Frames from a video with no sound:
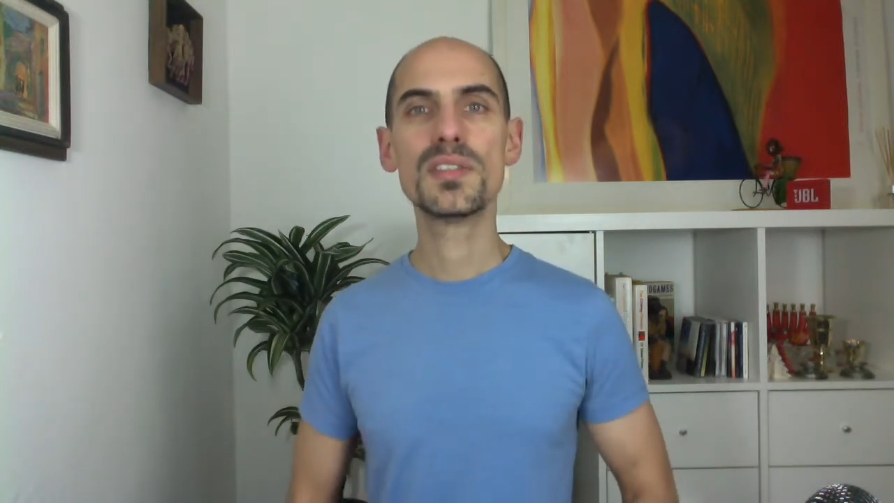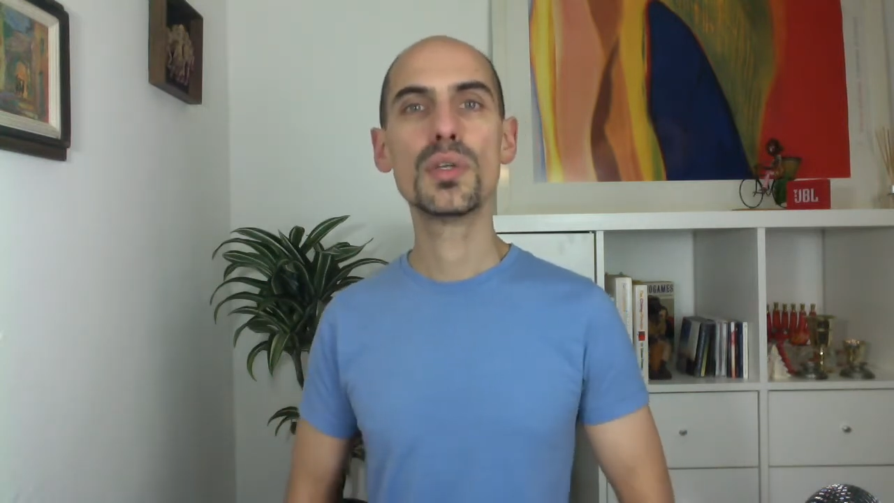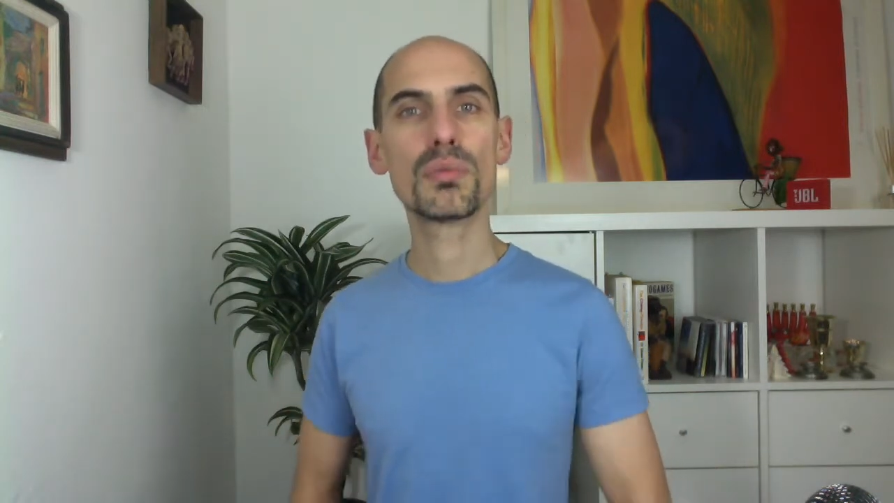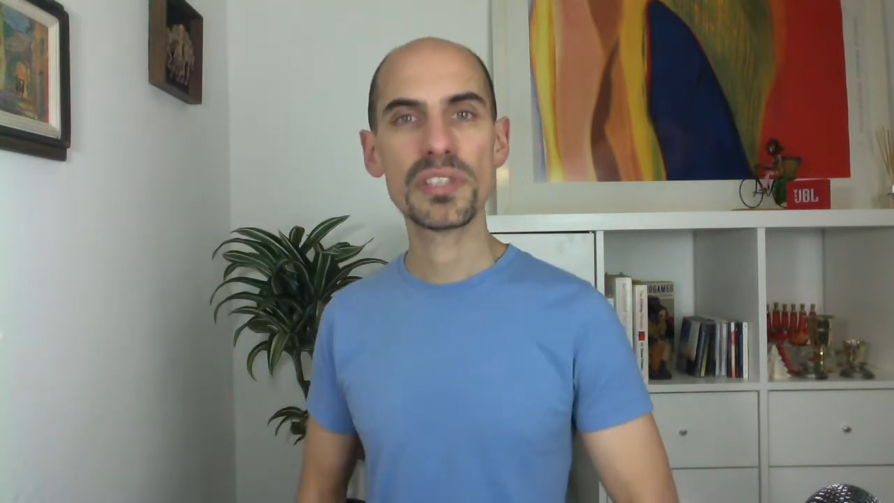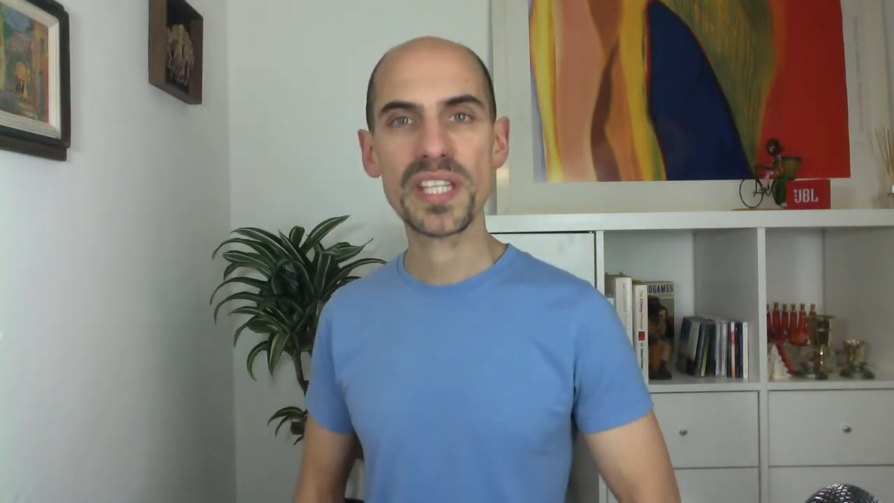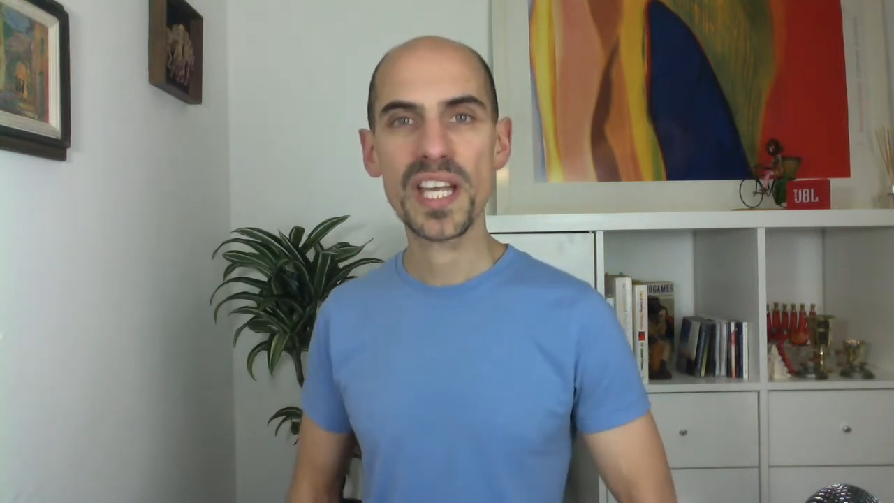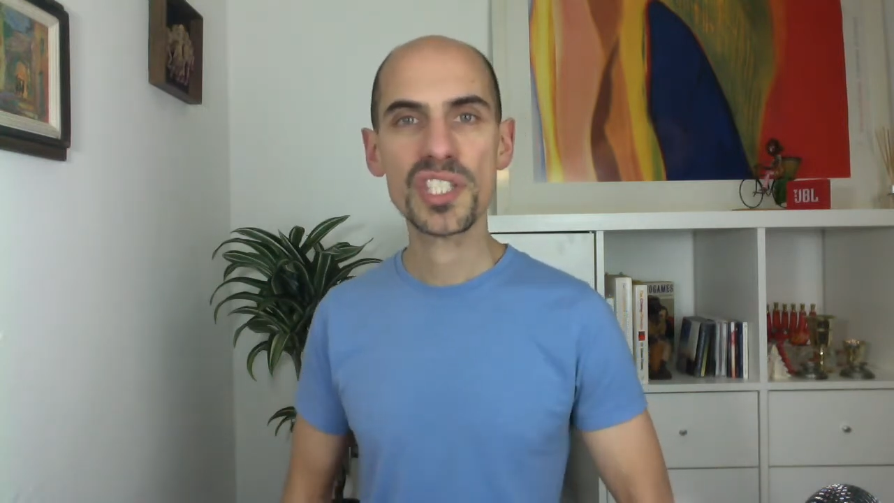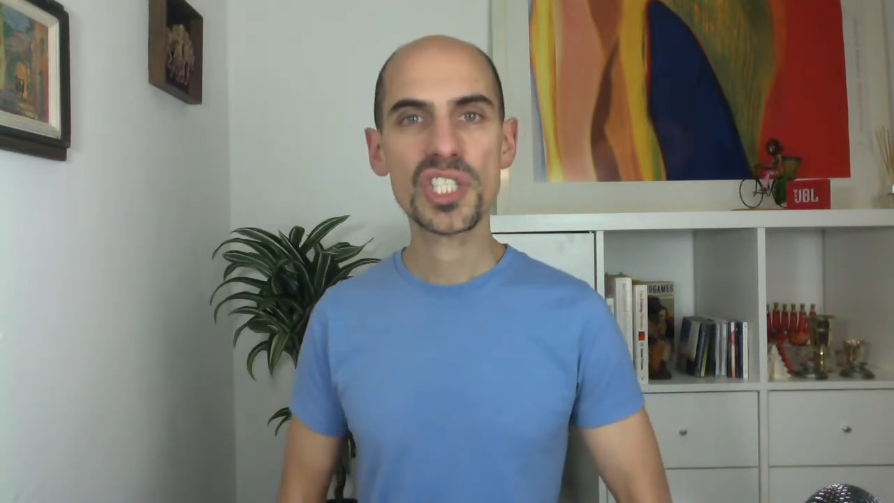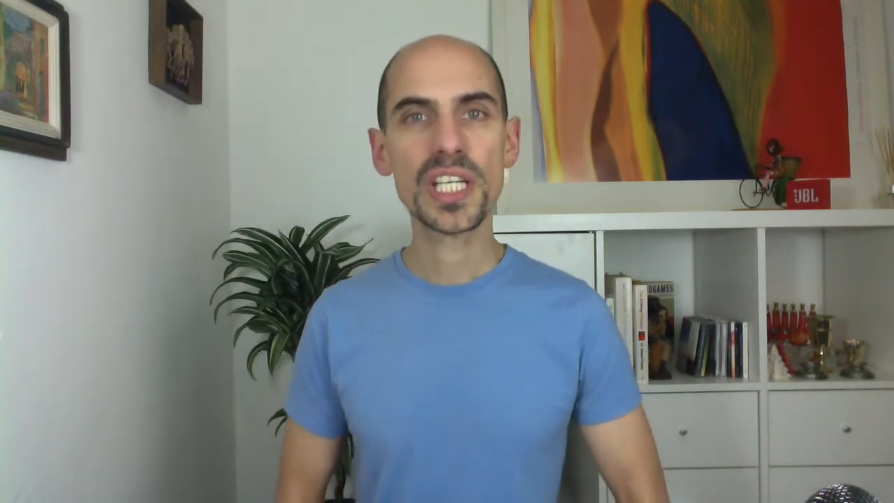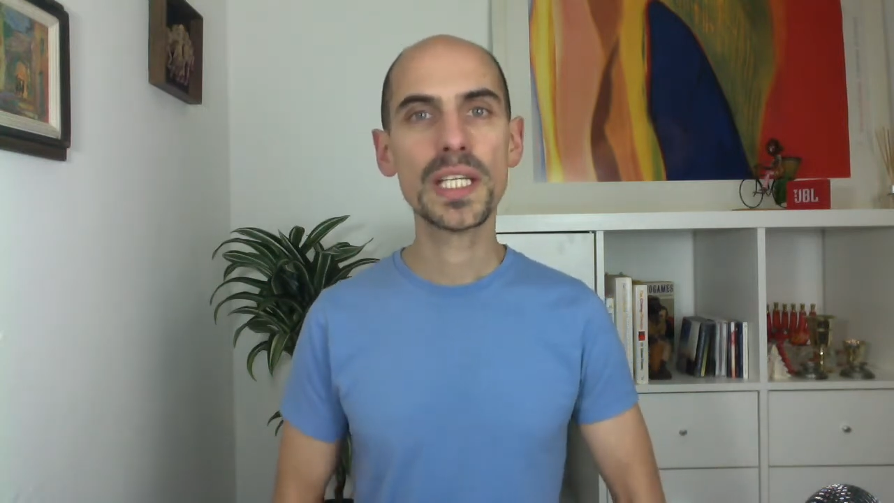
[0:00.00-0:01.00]
no
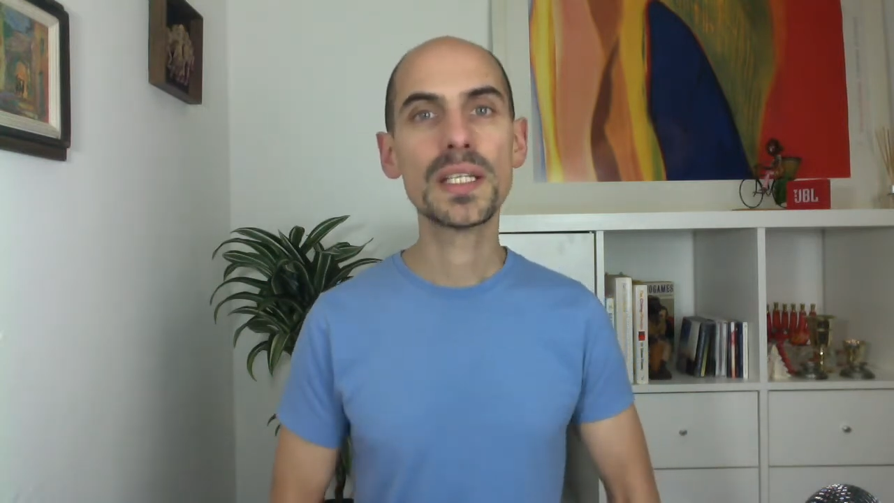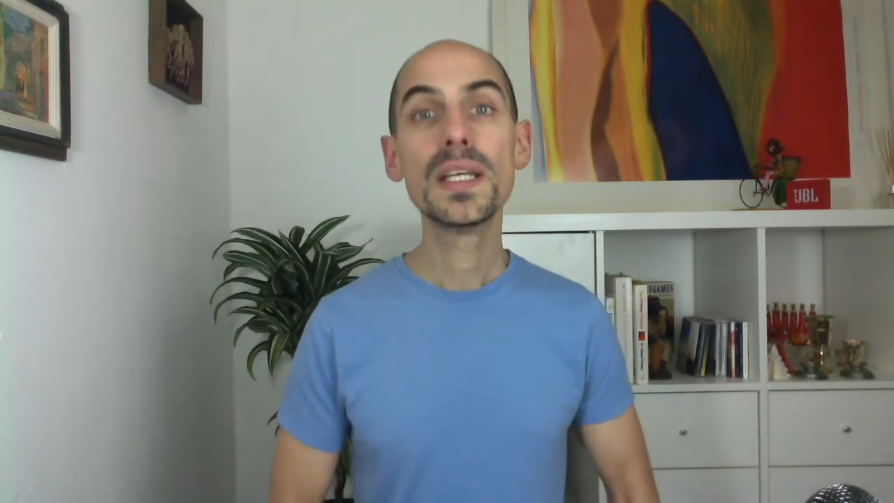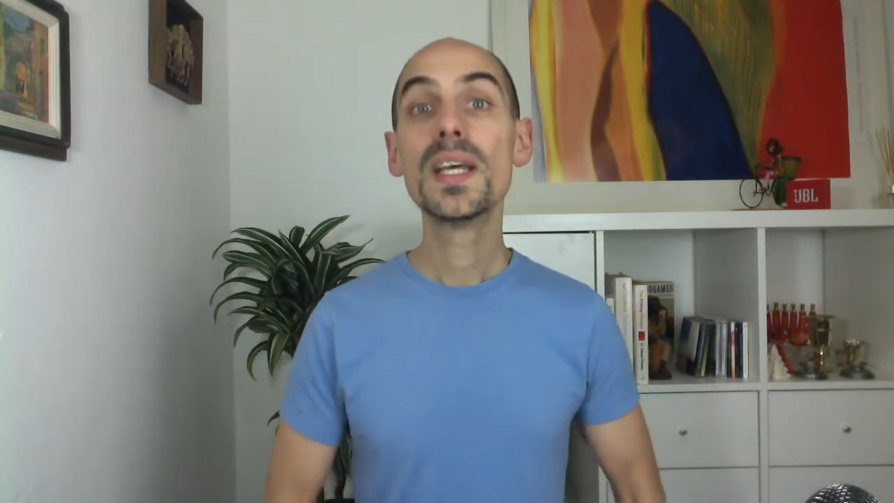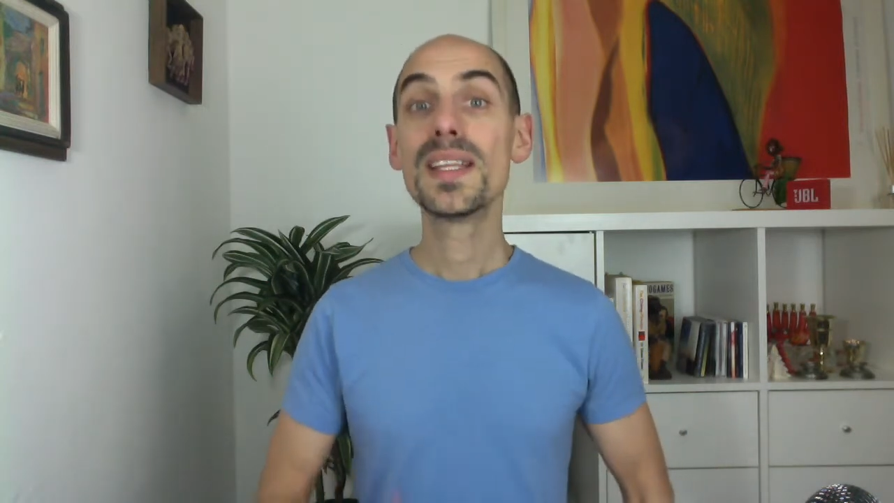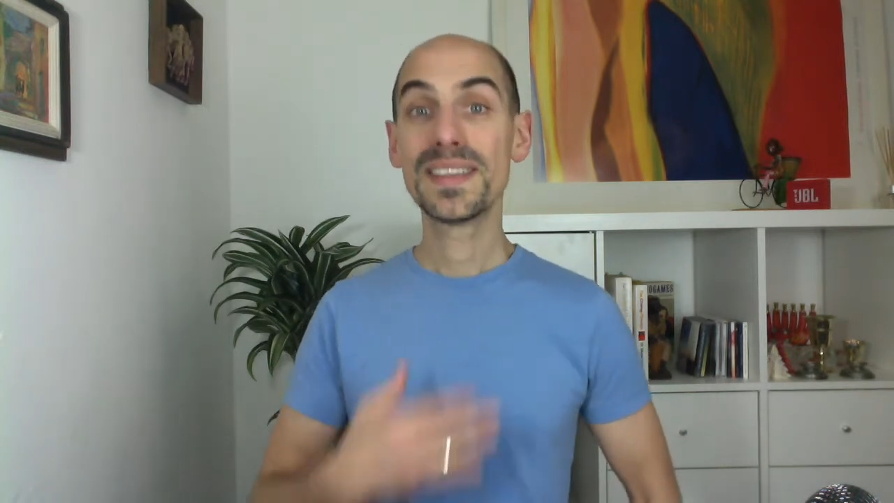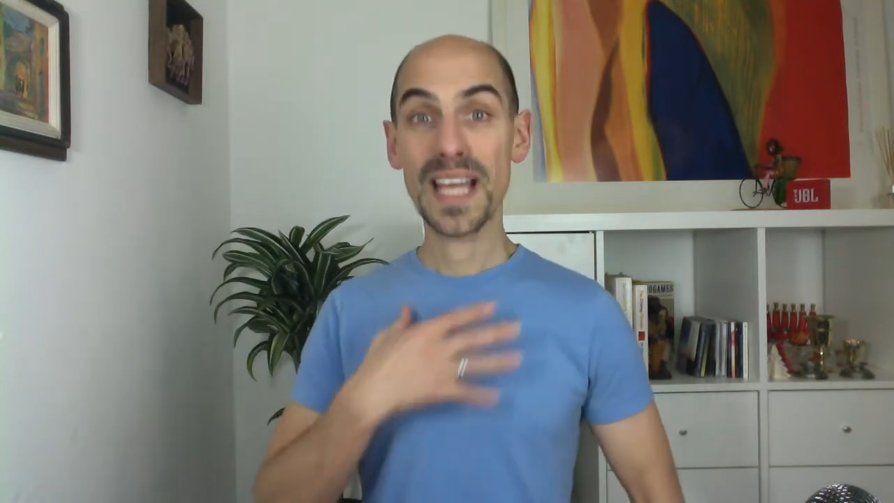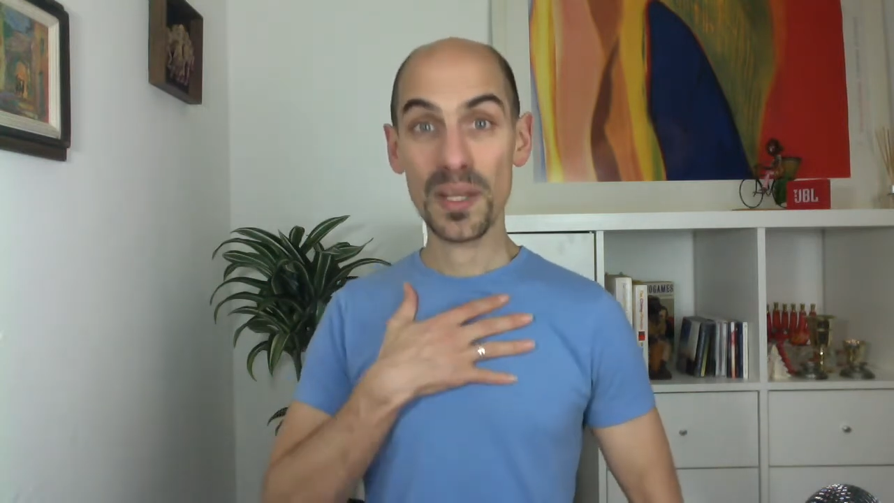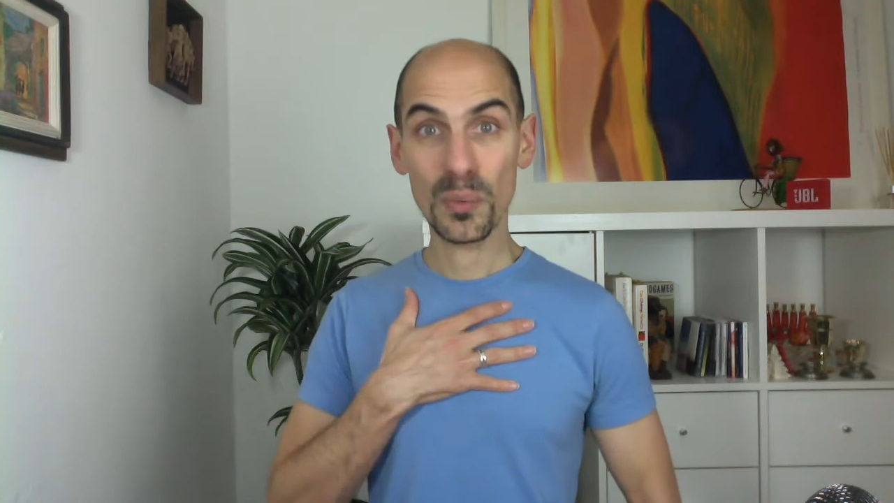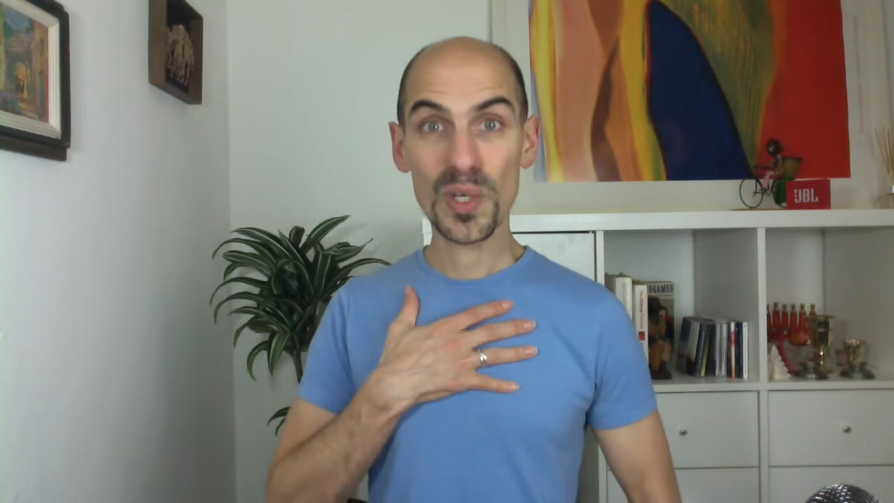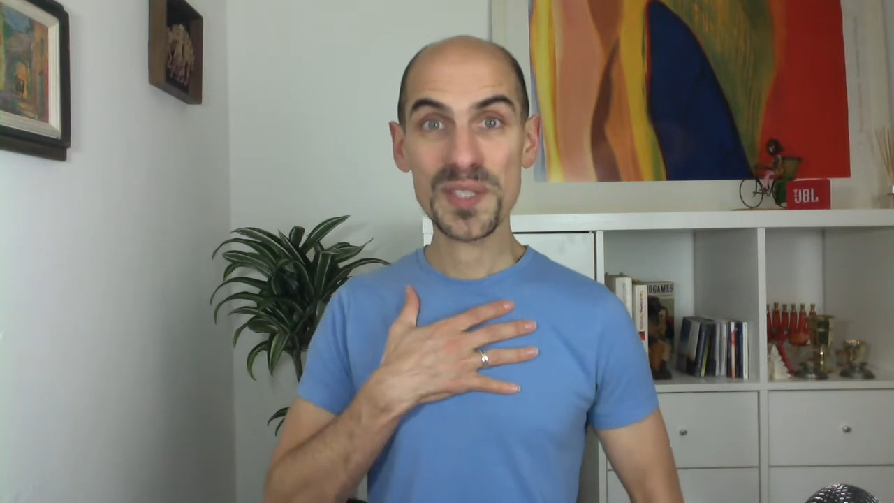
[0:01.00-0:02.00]
retention.
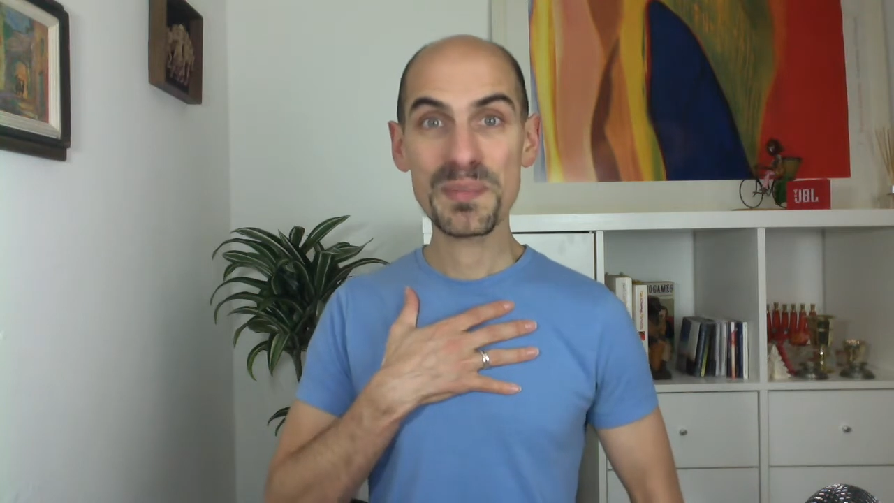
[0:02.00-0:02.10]
That was